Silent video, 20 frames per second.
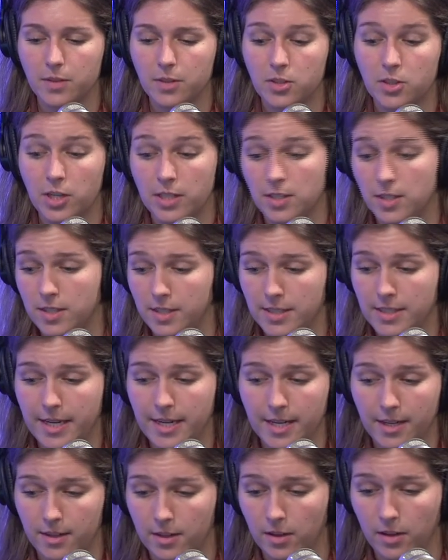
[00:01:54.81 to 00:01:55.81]
Just to
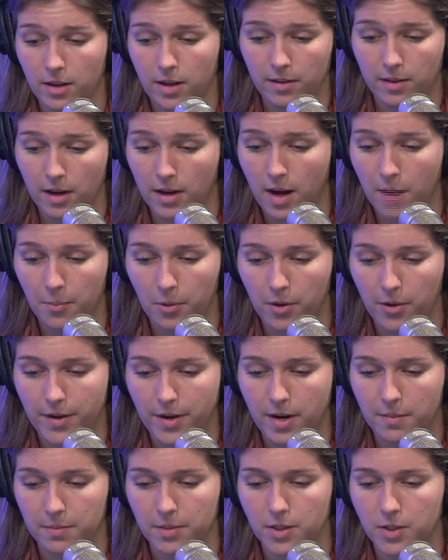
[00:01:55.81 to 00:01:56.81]
dig into a couple of the
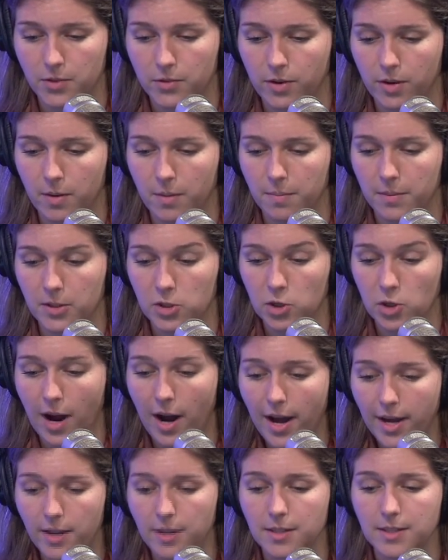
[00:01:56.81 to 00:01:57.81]
numbers from the
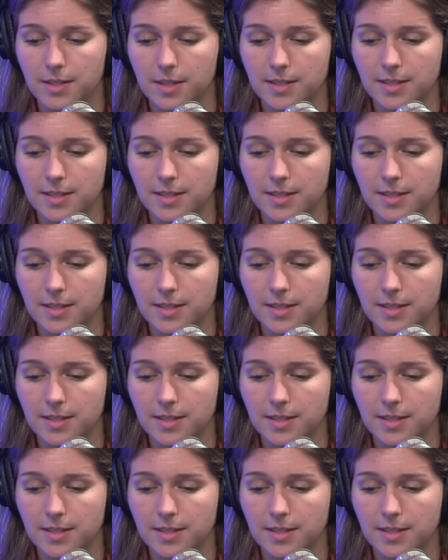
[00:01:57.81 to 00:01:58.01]
trials,